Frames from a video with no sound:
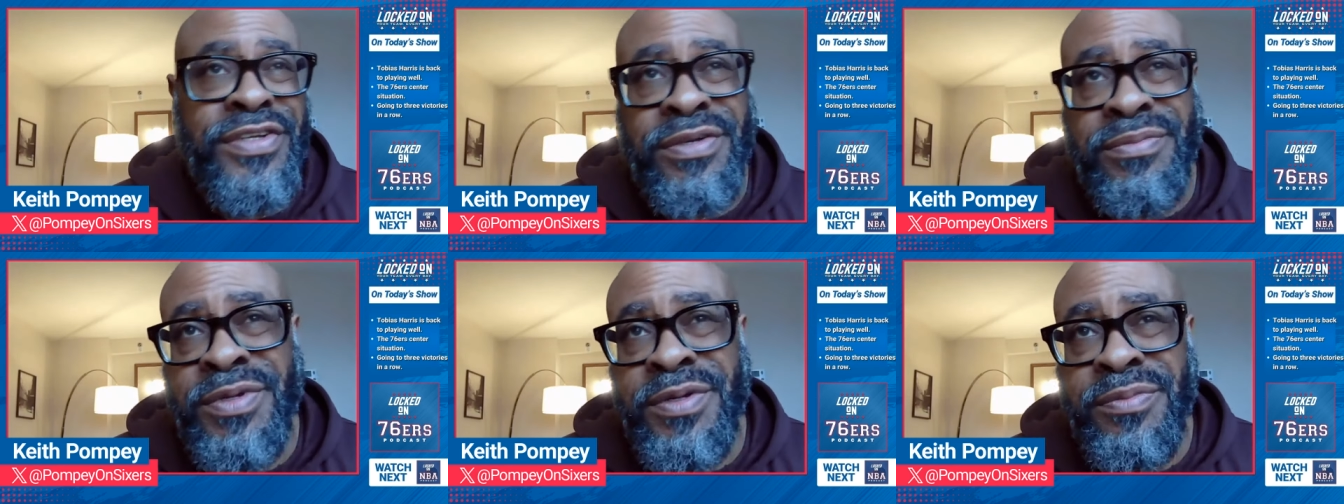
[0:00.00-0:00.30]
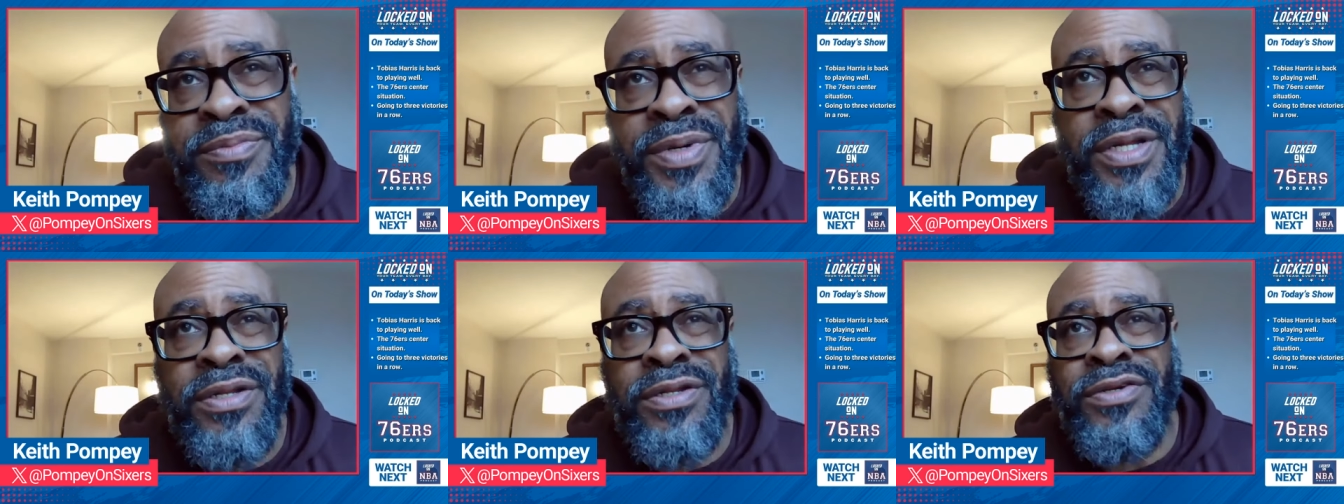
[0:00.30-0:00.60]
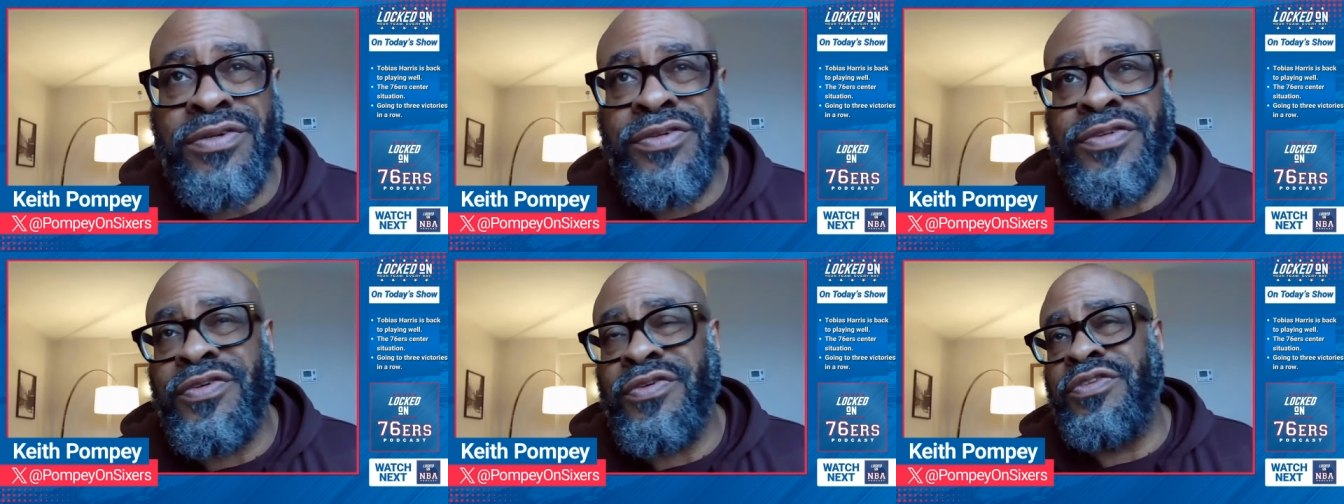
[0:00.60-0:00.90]
Jimmy
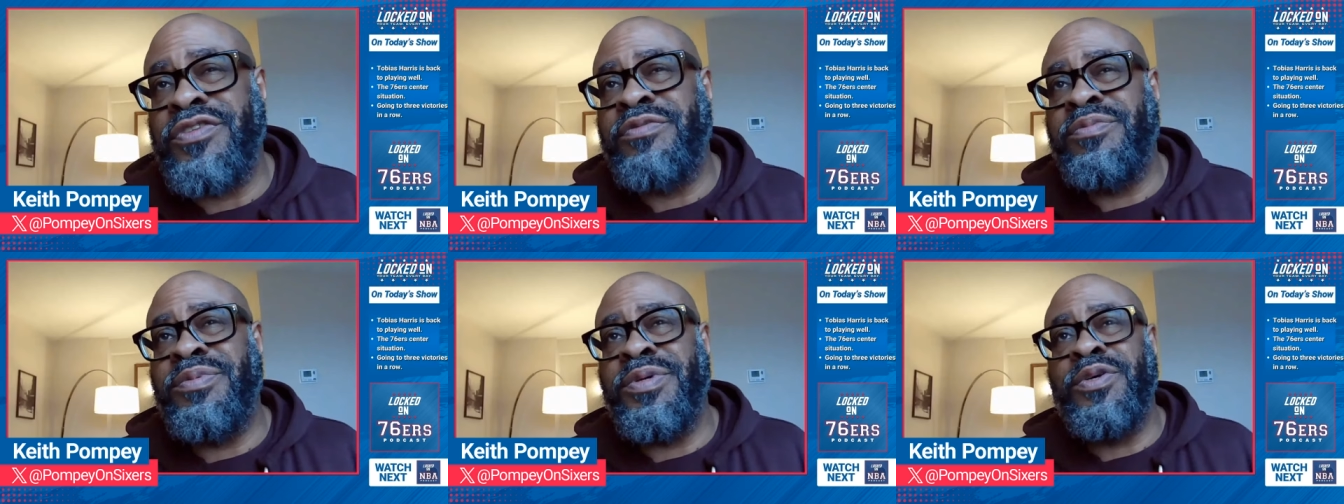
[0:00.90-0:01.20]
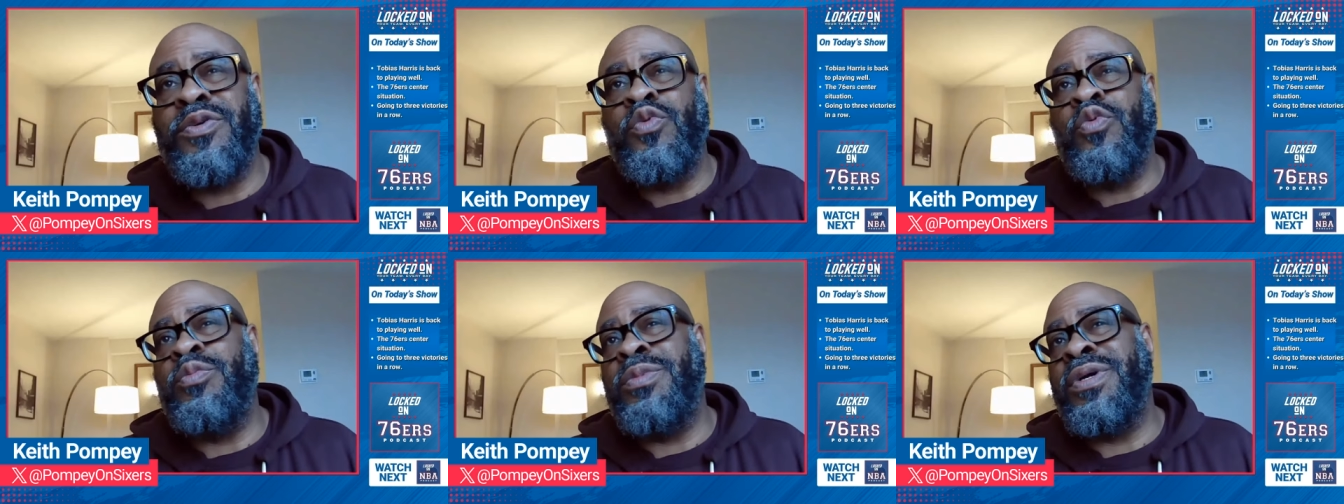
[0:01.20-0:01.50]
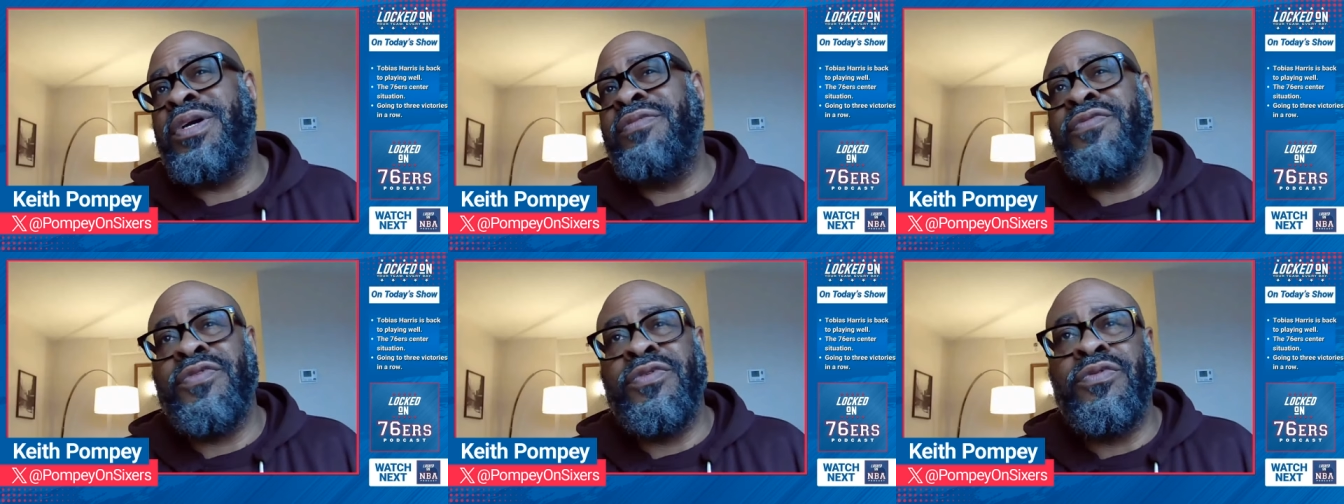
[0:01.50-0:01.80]
Butler, so to speak,
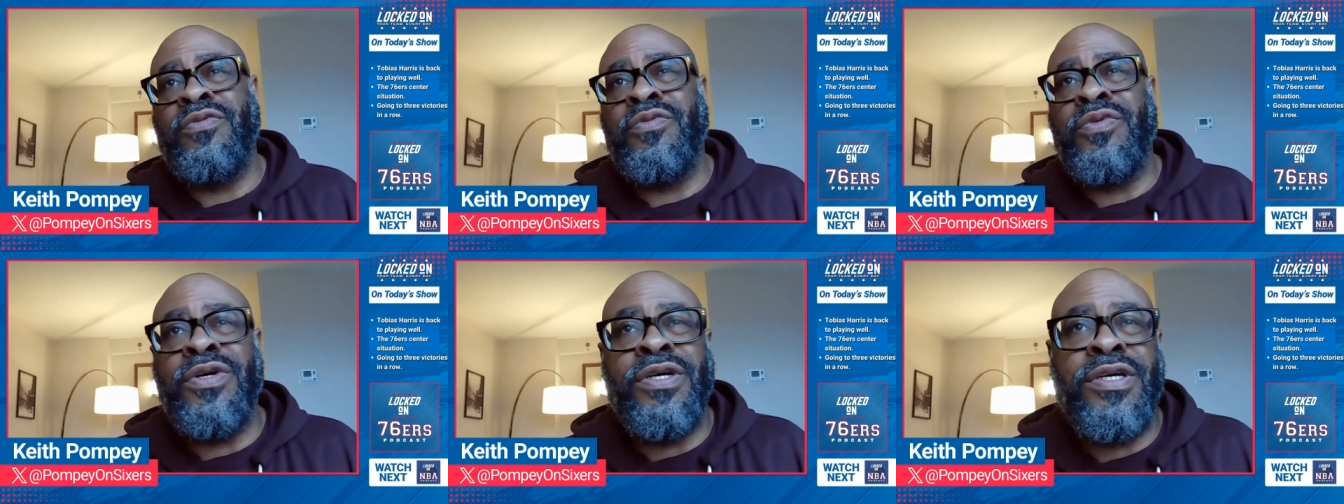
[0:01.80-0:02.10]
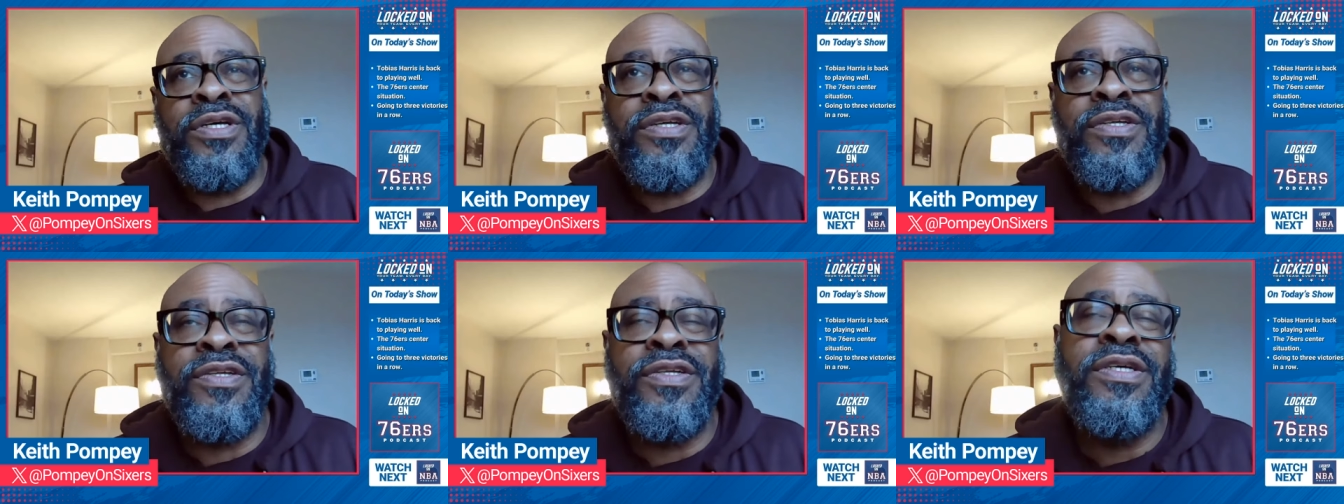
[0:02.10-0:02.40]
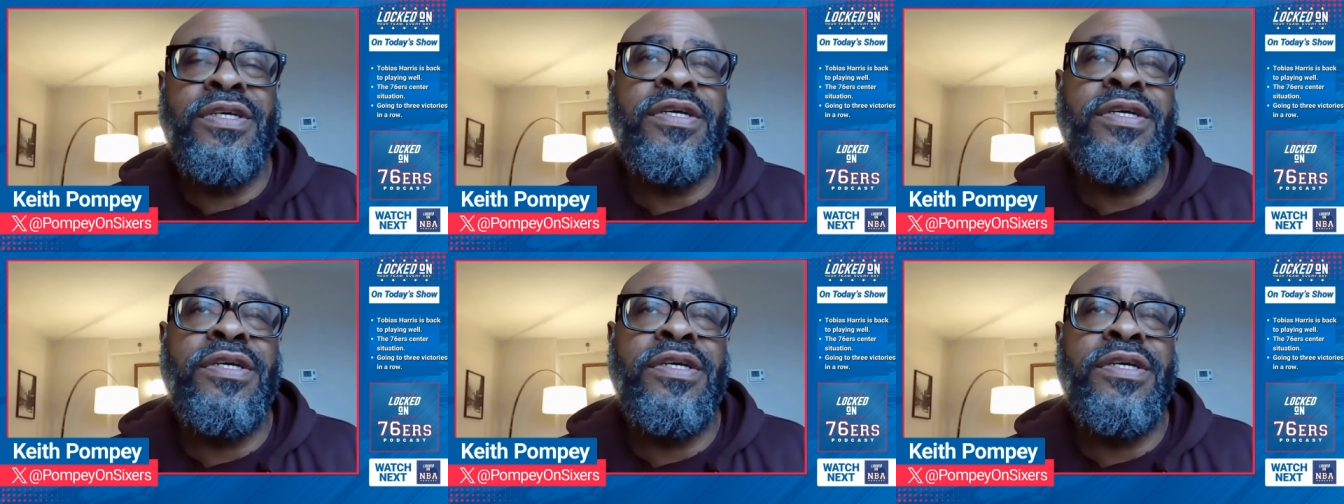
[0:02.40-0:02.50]
whomever it was.